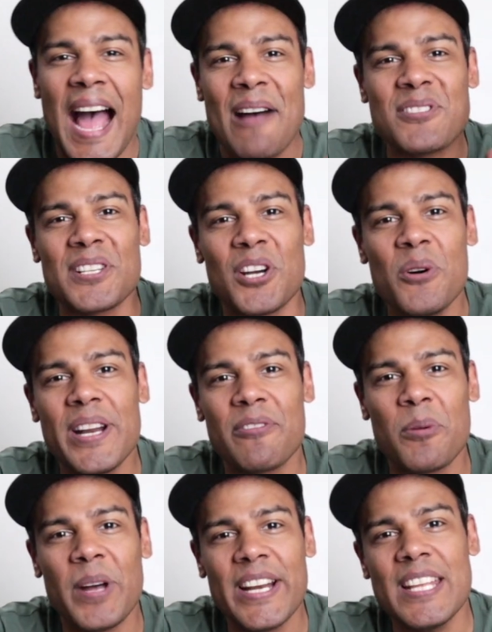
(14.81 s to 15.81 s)
How's it going,
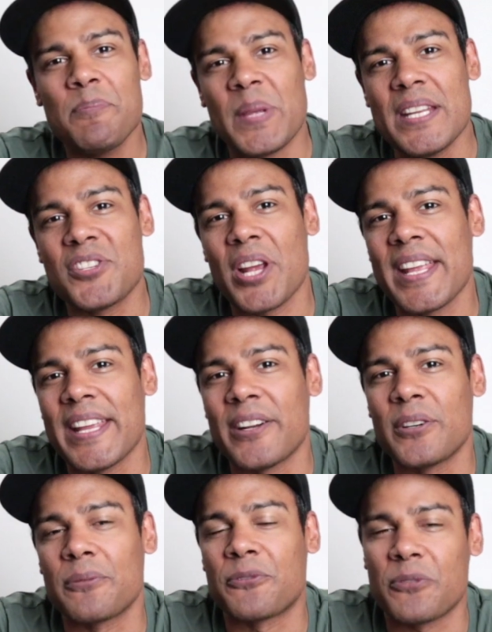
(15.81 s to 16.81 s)
everybody? PJ
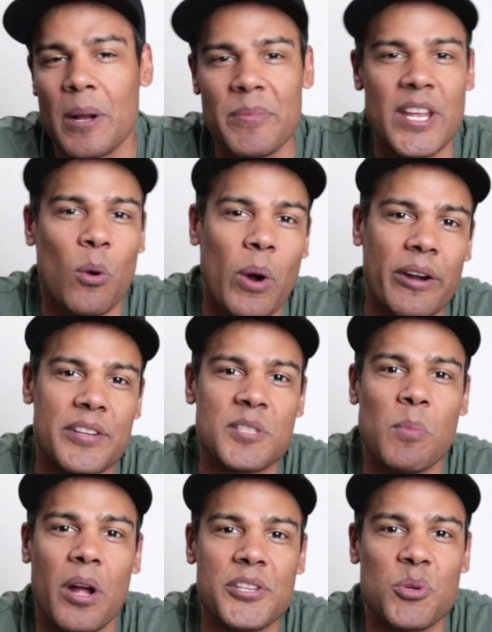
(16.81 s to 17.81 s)
here from the Awareness
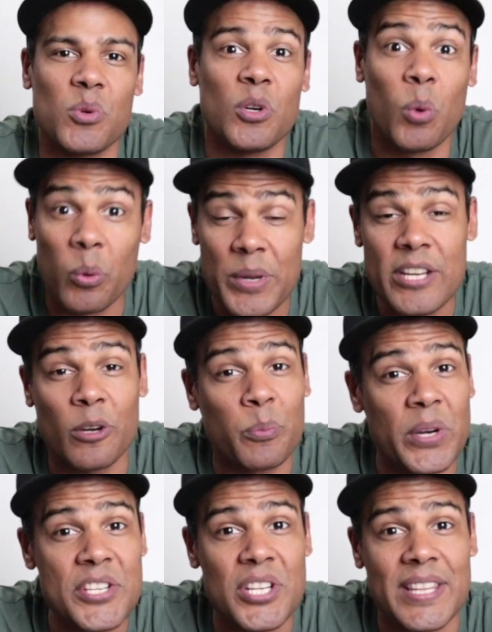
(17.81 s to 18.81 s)
Module, where we are
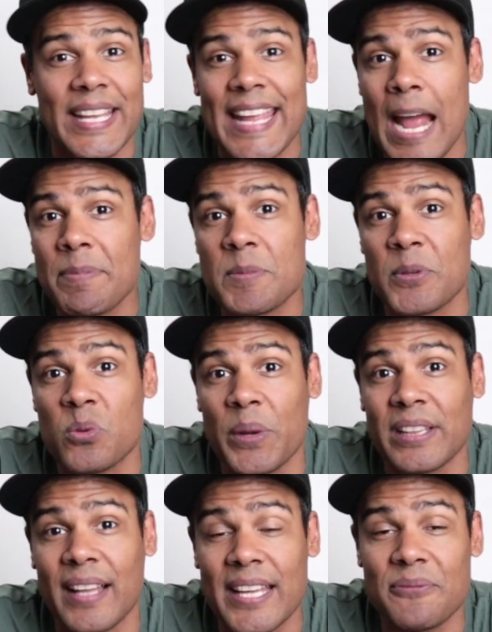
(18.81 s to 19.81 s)
bridging the gaps
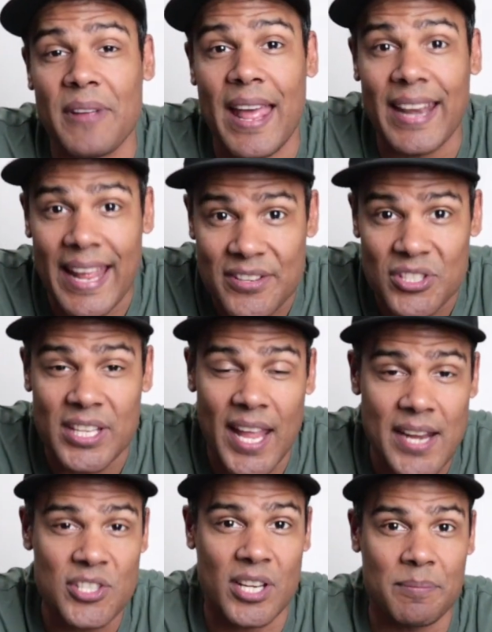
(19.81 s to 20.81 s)
between life and
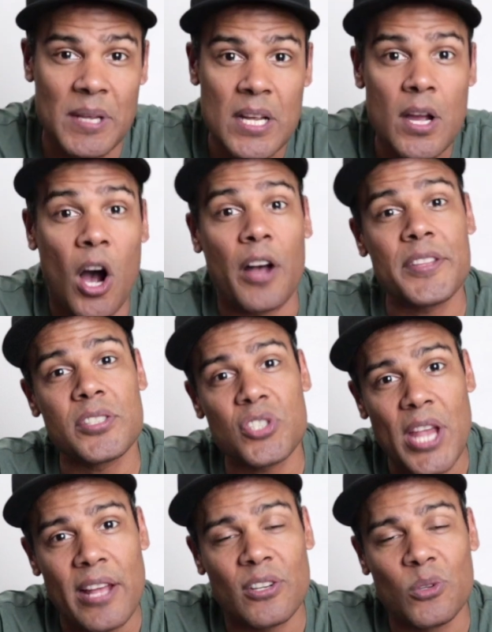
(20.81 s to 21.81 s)
education. On this
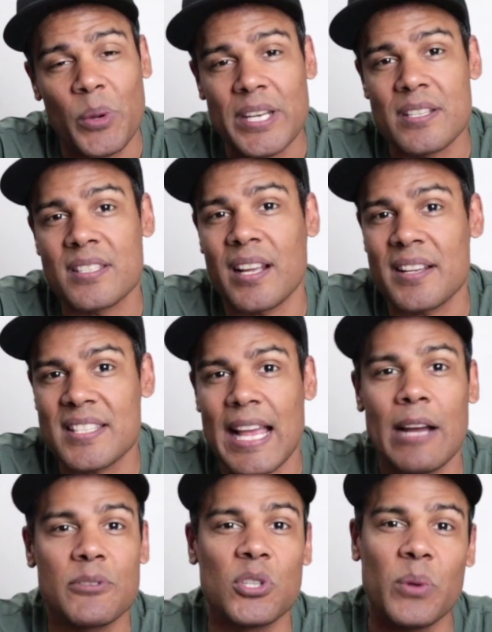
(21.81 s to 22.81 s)
channel, we discuss
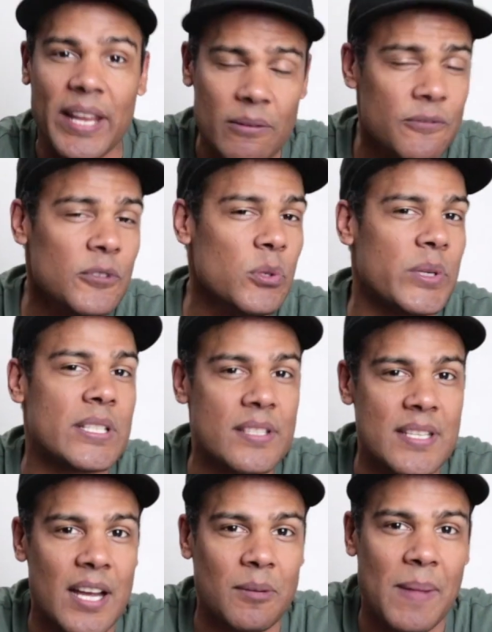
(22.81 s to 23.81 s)
how to
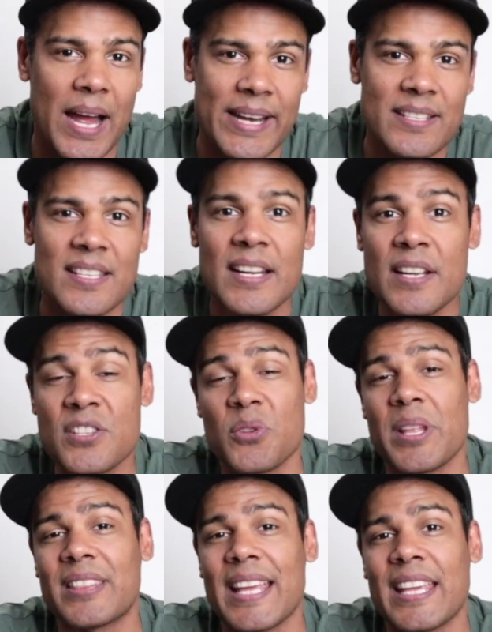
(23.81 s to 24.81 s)
influence young minds so
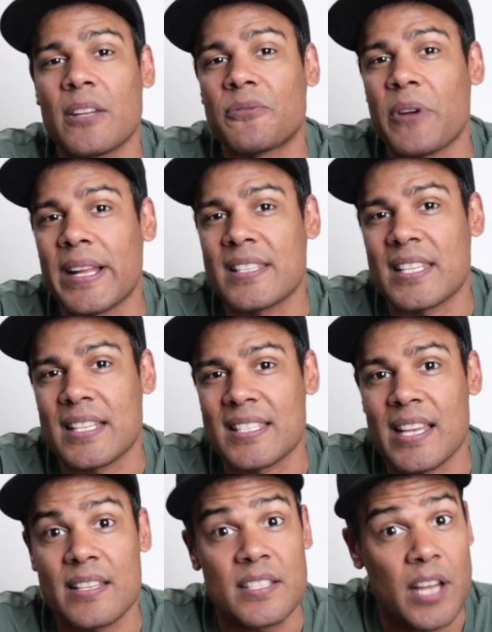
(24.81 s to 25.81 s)
that they can find
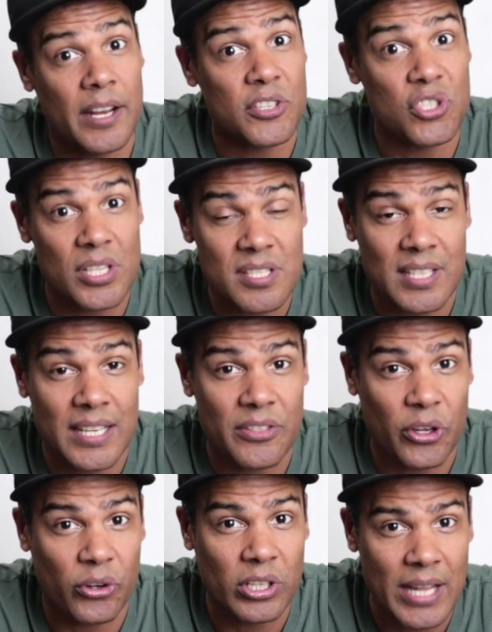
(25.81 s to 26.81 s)
success not just in
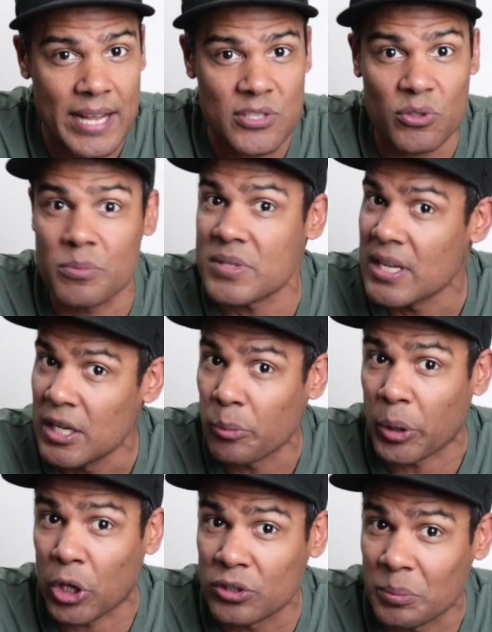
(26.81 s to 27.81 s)
their classrooms,
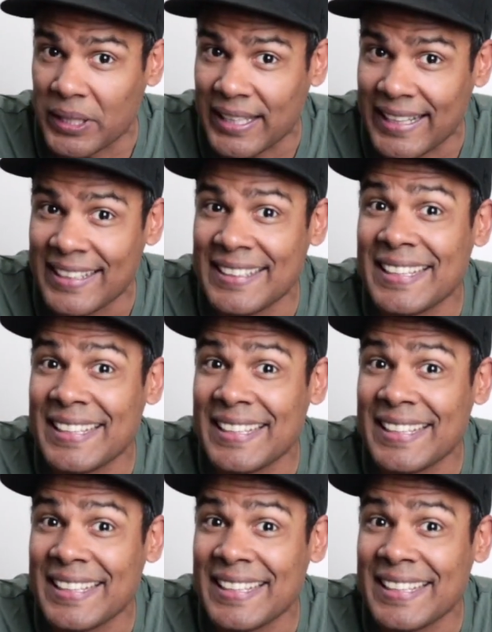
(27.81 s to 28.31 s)
but ultimately